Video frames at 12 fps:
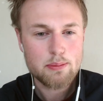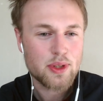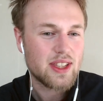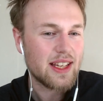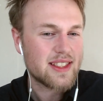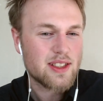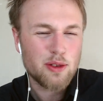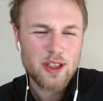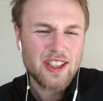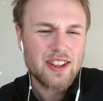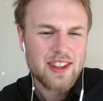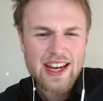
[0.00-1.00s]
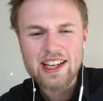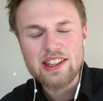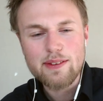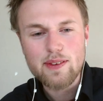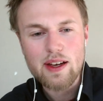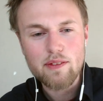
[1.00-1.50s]
but that's only the
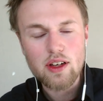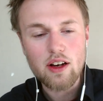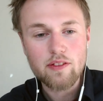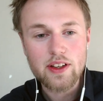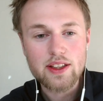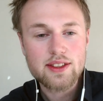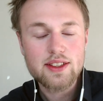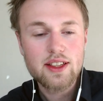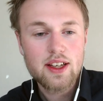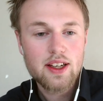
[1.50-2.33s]
negative level of it.